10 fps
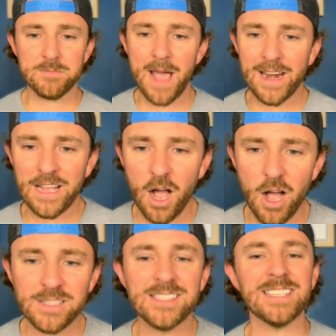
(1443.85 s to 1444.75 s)
Maddie
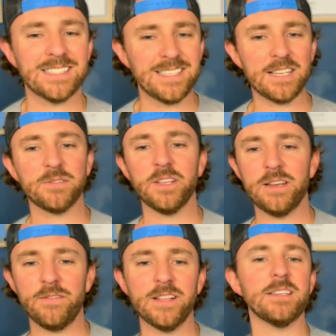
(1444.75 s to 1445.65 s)
Hahn successfully
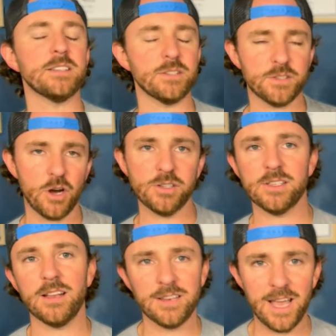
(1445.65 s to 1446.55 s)
defends it to start
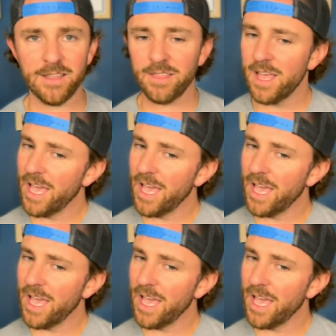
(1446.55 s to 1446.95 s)
sudden death.